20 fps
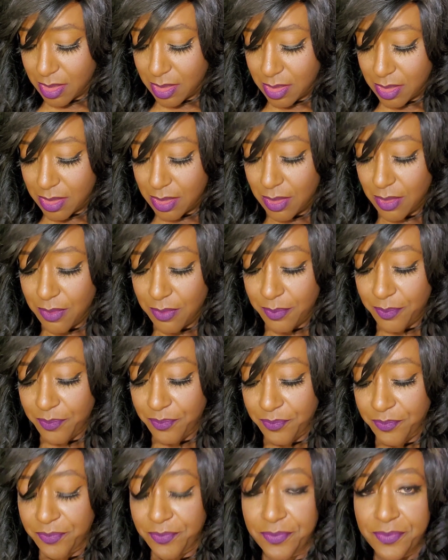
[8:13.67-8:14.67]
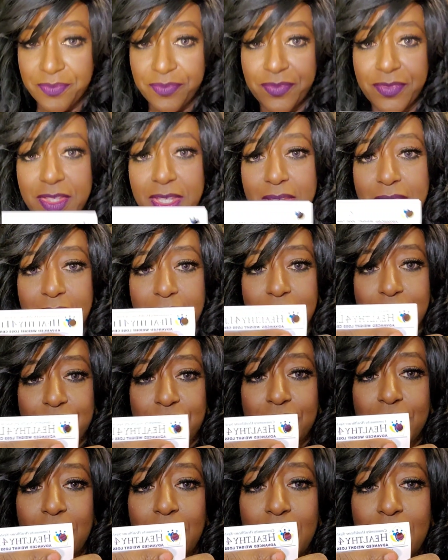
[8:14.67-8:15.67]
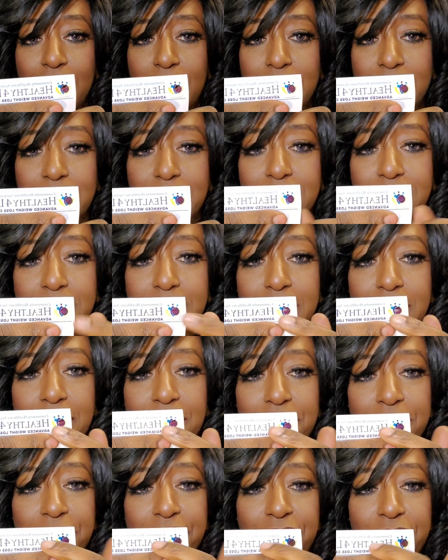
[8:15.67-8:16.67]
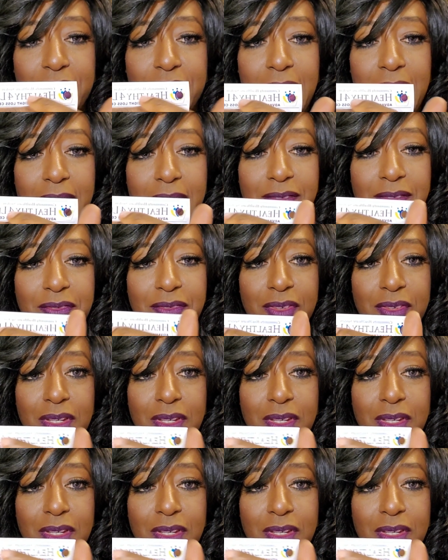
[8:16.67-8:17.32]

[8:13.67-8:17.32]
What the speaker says: So there's the card, Healthy for Life.